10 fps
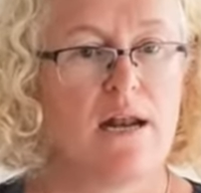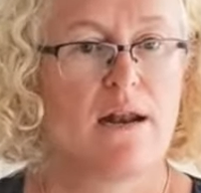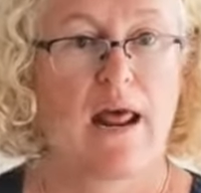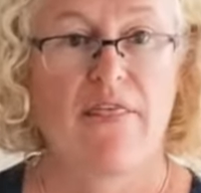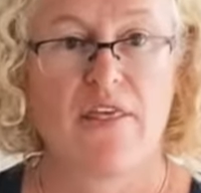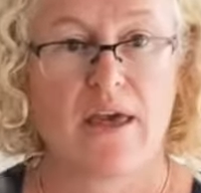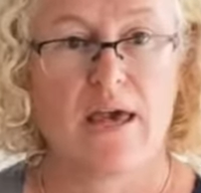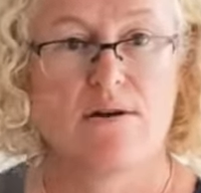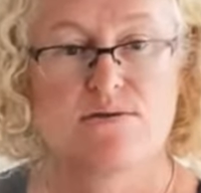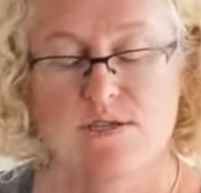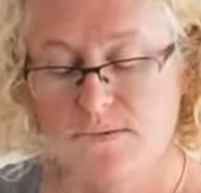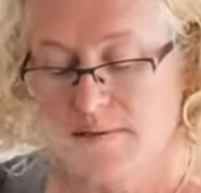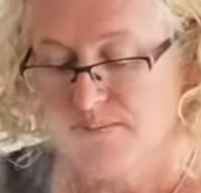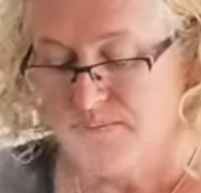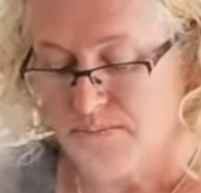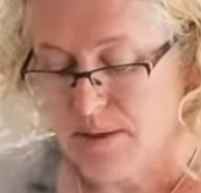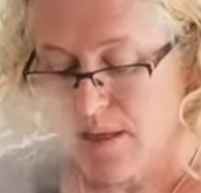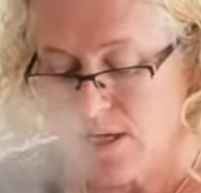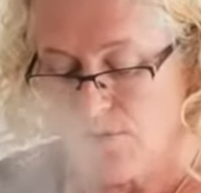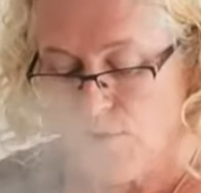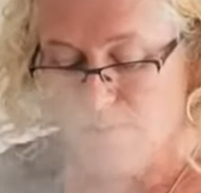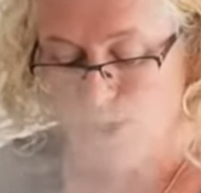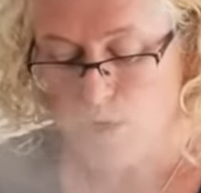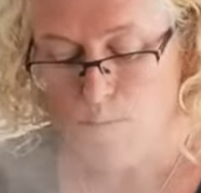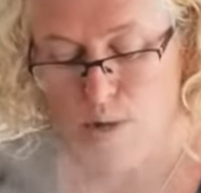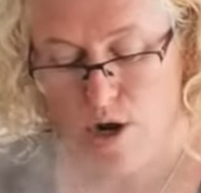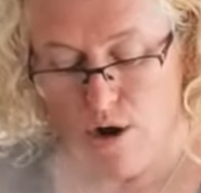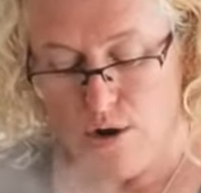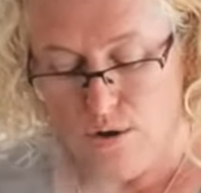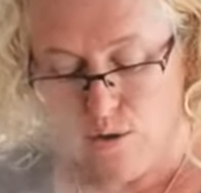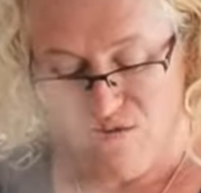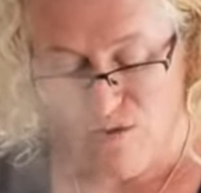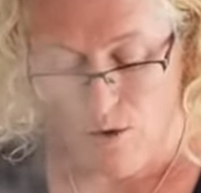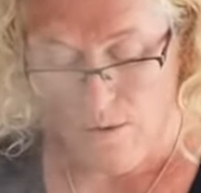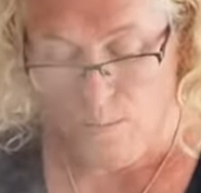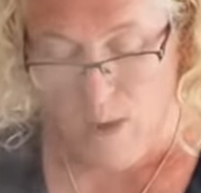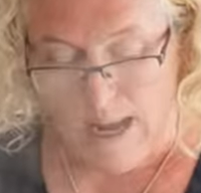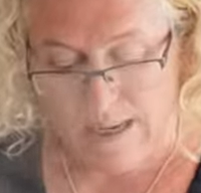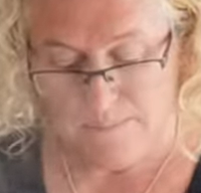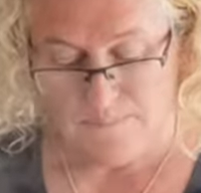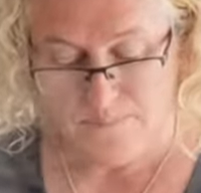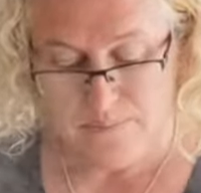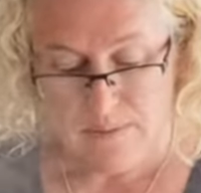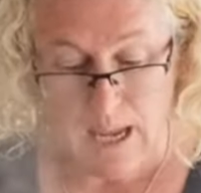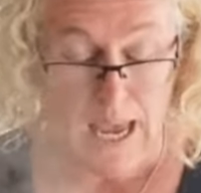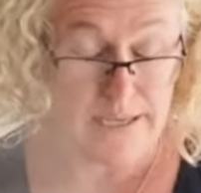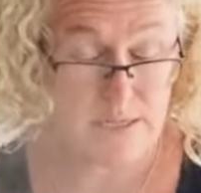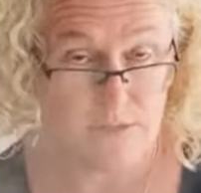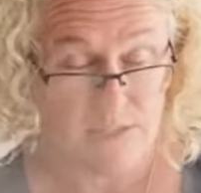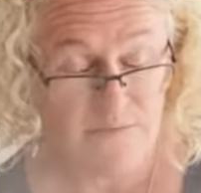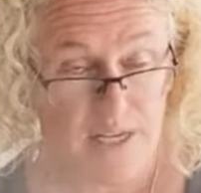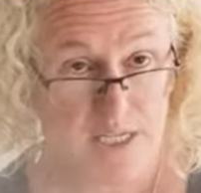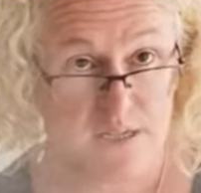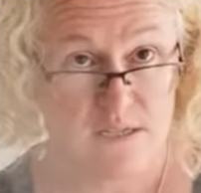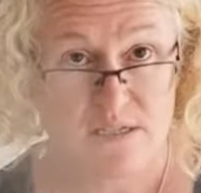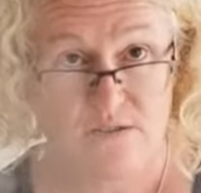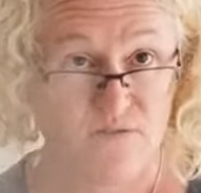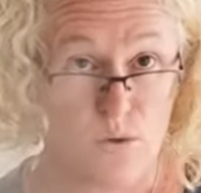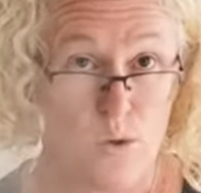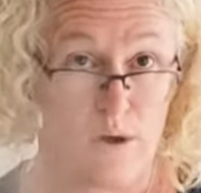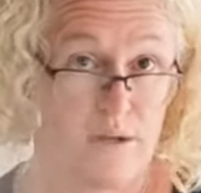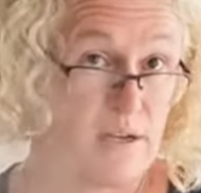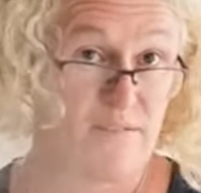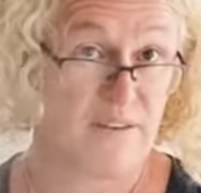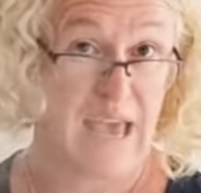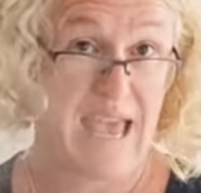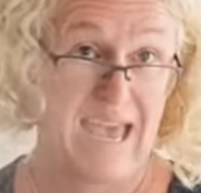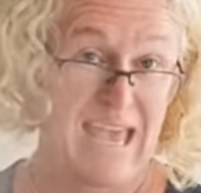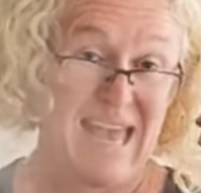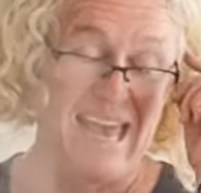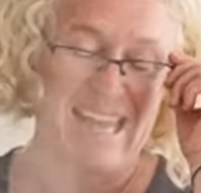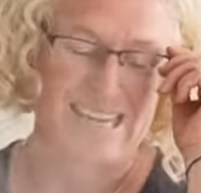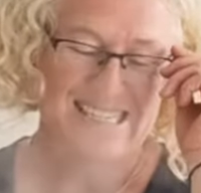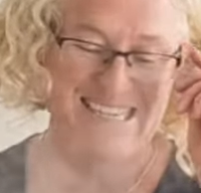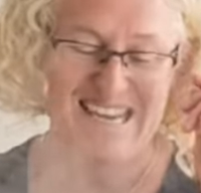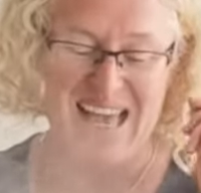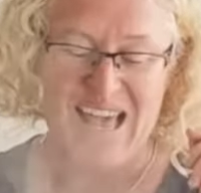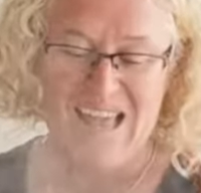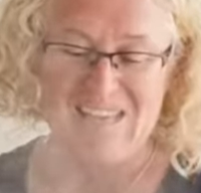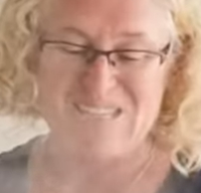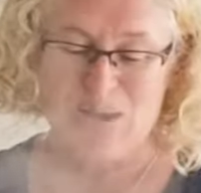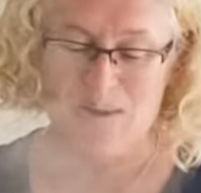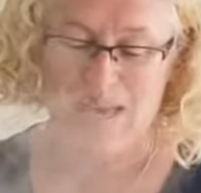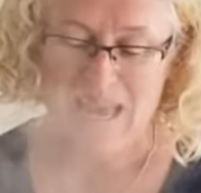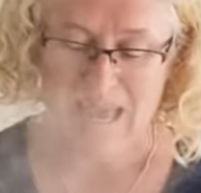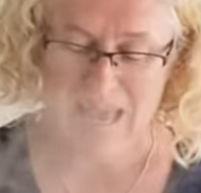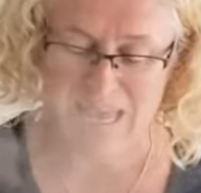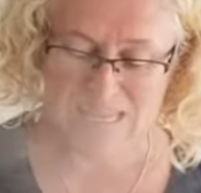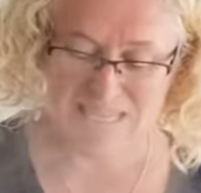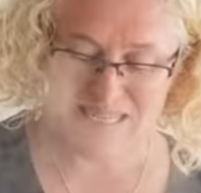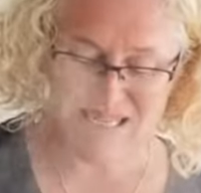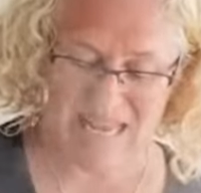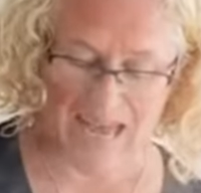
nothing else. The Drop 2.0 or 4-in-1 has lots of features. 4 in fact. So it has